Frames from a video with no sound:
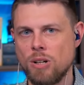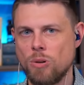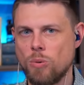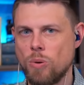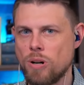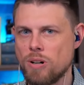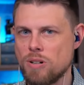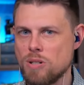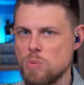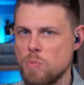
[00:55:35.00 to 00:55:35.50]

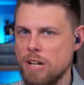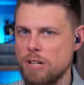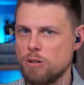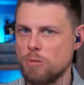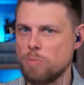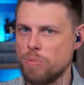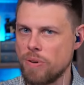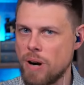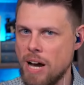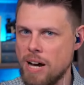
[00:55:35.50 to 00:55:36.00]
Whereas Michael
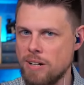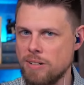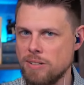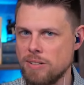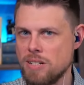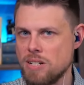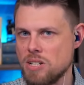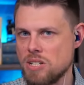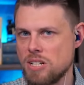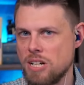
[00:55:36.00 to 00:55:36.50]
Brown
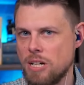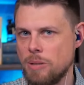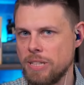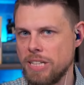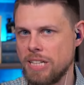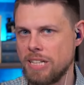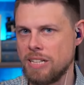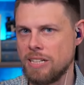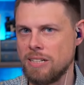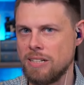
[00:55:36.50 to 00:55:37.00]
is
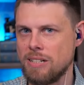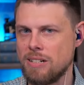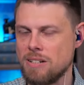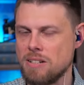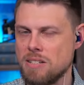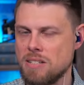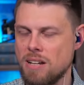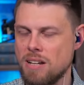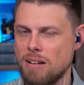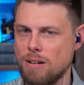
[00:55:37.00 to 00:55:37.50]
coming in
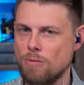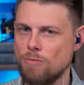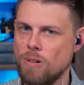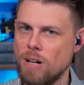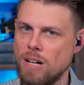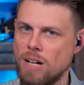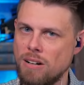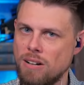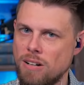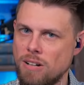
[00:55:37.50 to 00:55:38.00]
and saying,
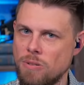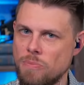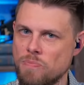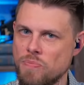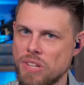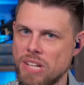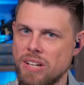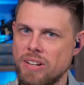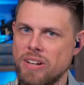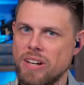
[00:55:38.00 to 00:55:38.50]
well,
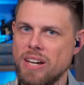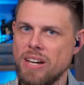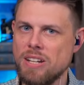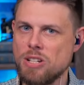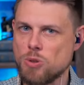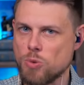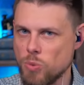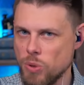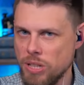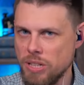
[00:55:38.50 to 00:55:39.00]

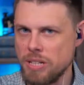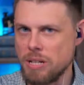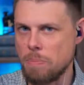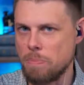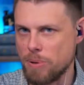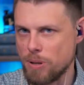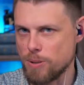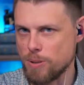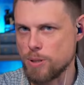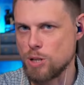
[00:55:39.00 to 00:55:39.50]
it's really a
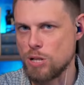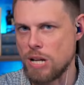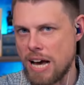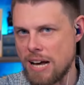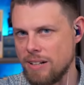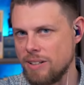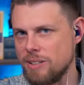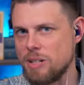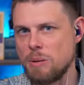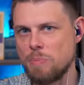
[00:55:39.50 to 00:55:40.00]

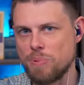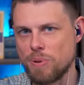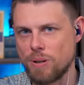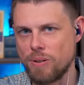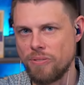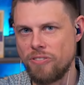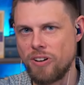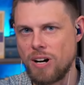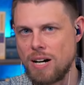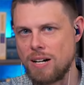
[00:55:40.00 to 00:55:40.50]
personality
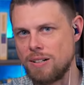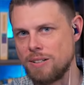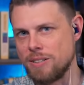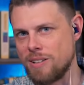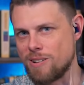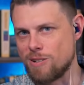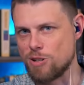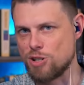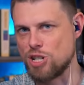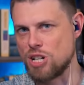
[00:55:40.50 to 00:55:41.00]
profile.
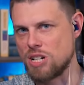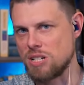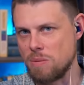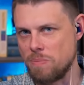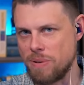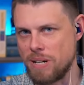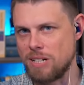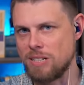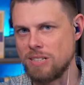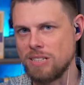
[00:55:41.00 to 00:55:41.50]
There are
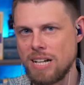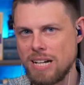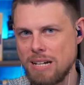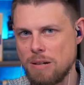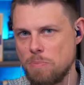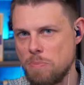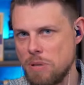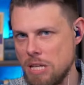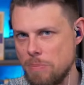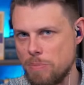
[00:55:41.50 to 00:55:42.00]

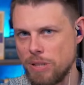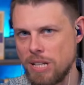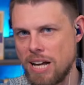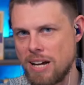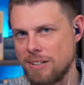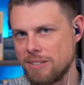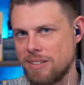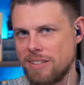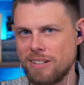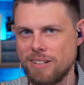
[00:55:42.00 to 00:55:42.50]
Jezebel-like people
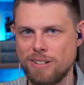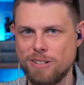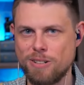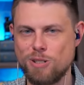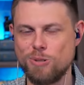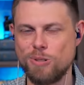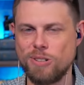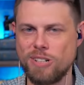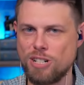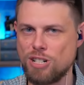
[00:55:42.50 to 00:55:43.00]
out there
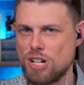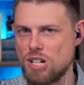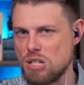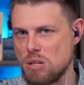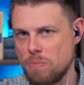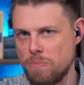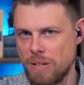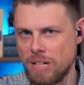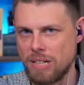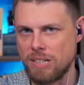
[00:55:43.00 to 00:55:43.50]
doing
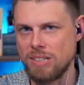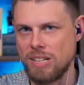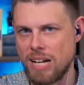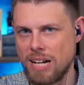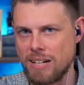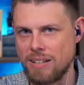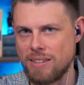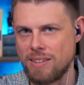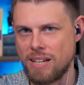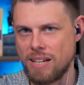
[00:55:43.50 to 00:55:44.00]

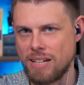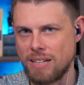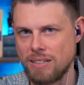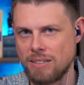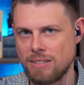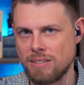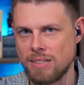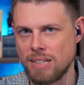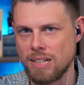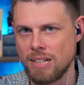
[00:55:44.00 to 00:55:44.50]
Jezebel-like
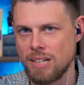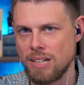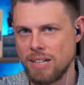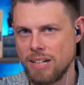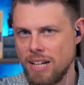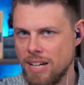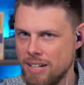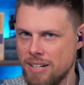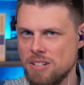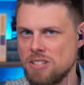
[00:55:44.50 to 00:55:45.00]
things.
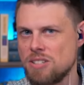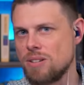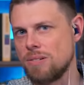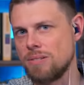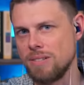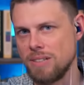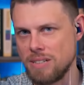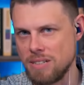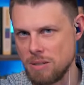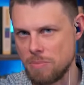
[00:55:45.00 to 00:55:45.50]
And it's
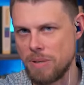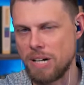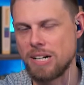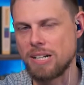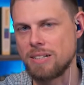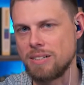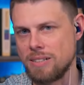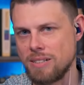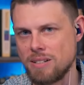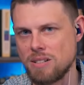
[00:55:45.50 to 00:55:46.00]
certainly
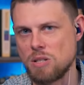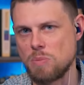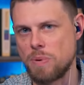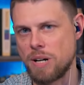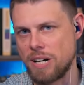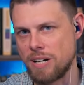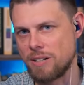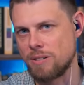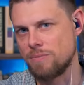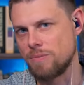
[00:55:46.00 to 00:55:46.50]
demonically
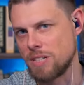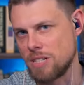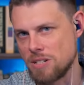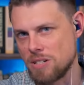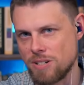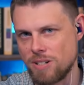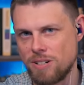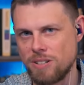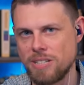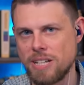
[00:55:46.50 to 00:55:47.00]
inspired, and we just
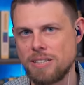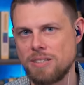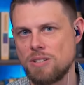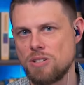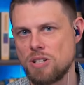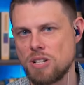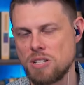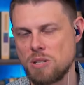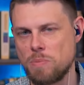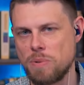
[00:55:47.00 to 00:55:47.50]
call that the
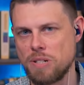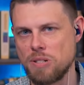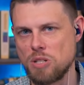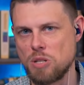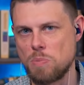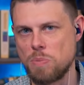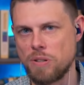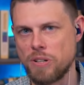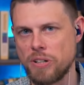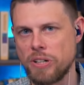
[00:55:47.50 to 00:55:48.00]
Jezebel
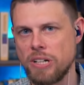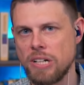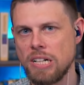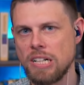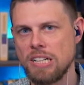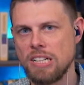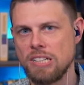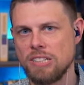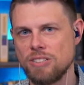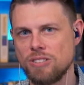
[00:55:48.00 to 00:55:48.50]
spirit.
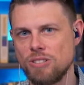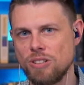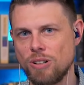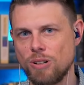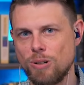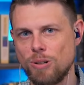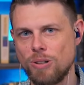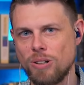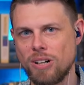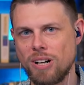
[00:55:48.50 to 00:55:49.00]

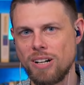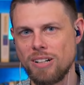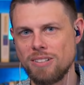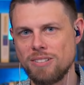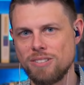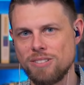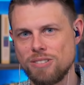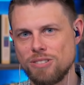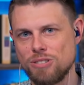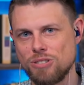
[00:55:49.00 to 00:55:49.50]
So
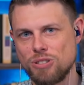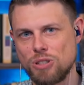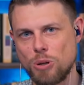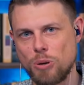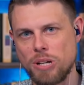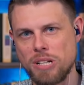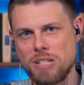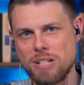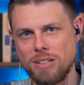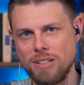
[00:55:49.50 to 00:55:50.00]

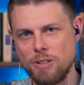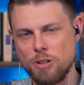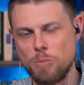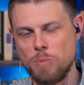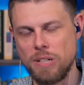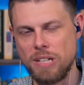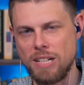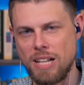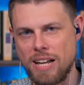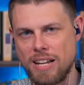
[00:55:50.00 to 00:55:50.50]
it's a little
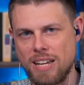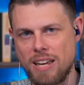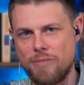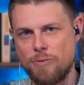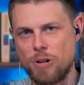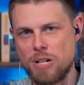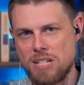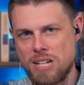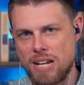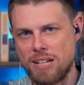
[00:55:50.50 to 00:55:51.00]
bit like if
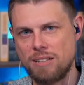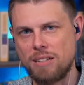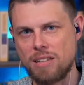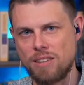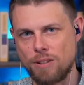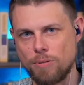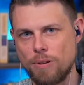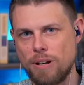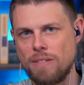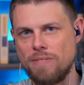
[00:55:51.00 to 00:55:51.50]
we take the
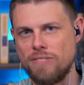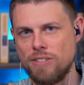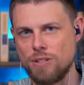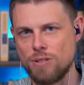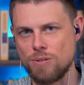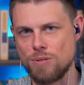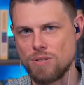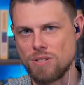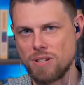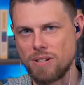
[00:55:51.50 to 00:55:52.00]
three
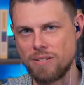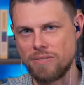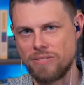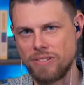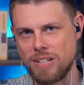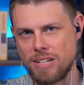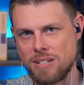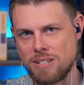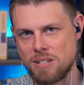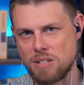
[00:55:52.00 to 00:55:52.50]
views of
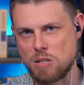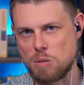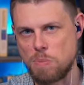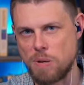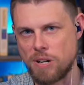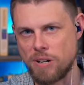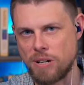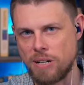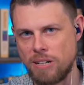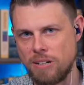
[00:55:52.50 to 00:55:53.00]
it's a
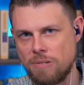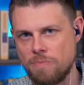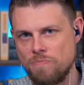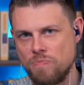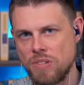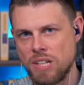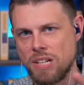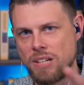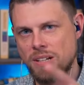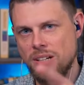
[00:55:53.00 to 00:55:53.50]
spirit,
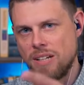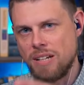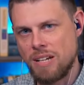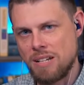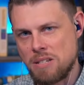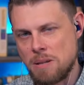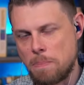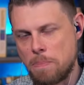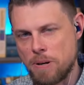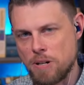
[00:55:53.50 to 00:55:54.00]

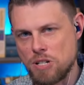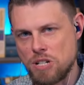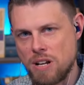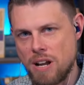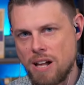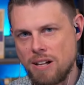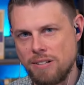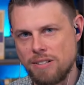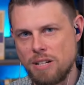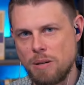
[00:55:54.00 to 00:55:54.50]
it's a
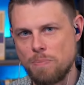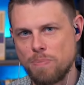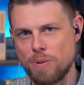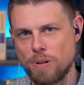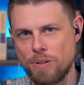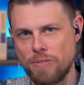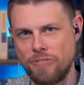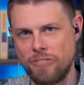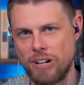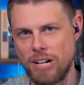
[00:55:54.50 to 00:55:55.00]
personality
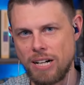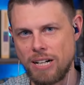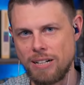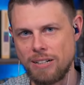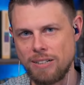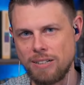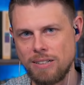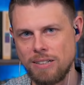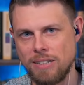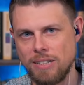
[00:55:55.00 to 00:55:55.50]

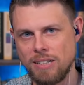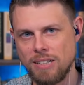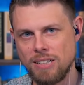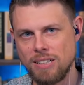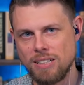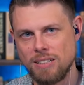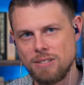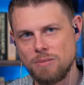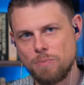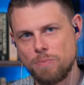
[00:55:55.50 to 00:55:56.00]
profile,
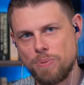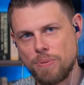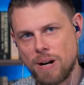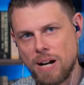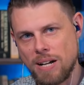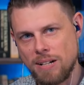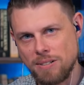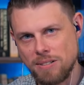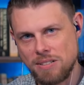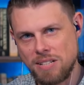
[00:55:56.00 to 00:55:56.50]

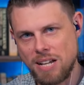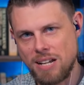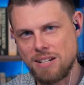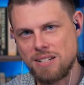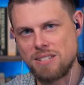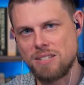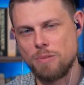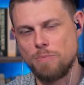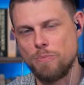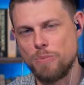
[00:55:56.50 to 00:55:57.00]
Brown
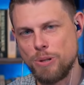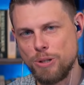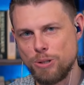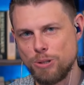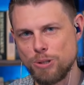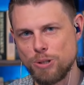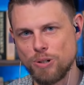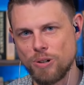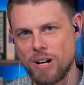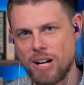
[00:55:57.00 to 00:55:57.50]
takes the
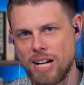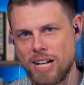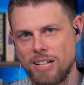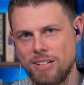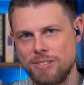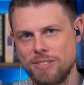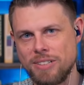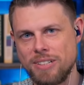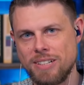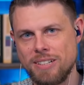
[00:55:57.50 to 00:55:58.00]
middle
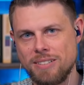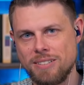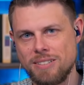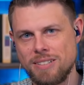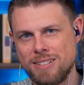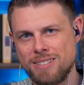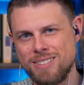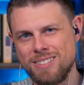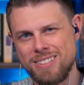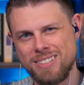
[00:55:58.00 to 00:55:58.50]
ground and
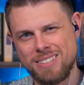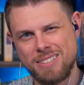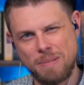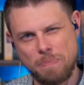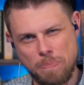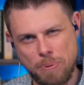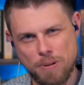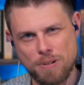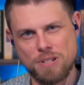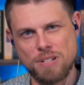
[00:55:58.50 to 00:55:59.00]
says it's a
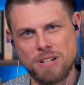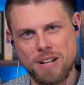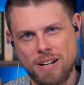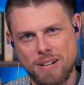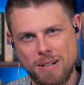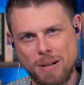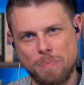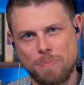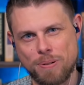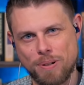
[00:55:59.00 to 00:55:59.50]

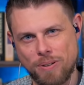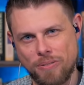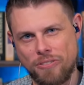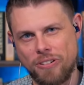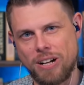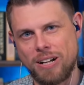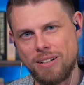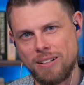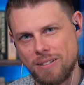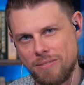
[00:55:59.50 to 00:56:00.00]
personality profile